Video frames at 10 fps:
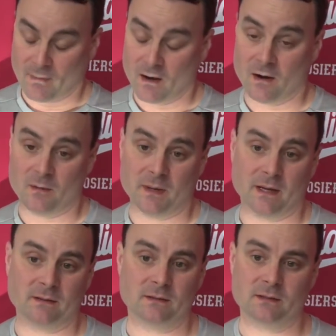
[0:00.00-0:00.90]
Oh,
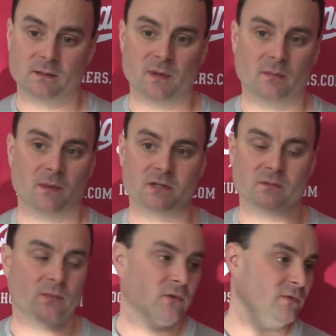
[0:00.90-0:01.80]
man, it's to be a much
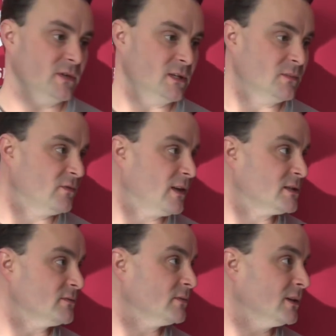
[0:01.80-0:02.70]
improved team
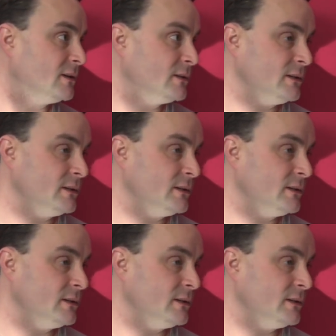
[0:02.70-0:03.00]
defensively,